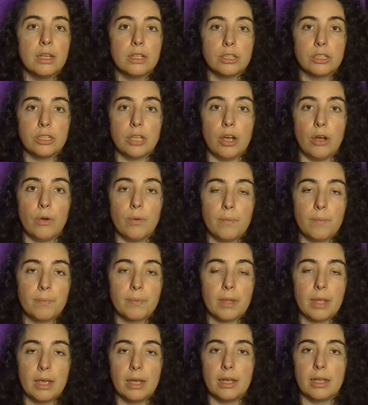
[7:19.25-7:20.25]
So,
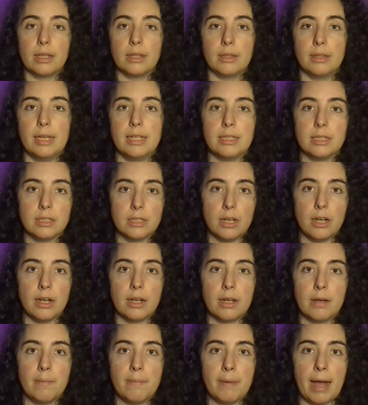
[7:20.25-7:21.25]
let's
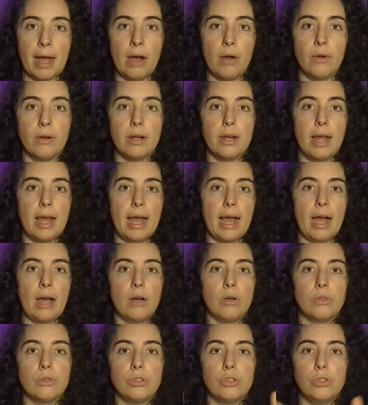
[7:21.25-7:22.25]
talk about
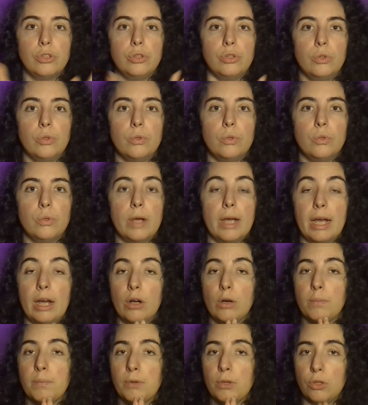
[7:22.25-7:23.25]
how to
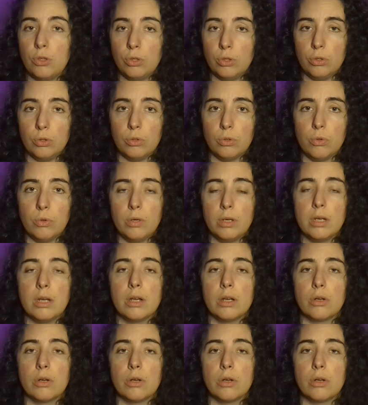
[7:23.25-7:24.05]
help you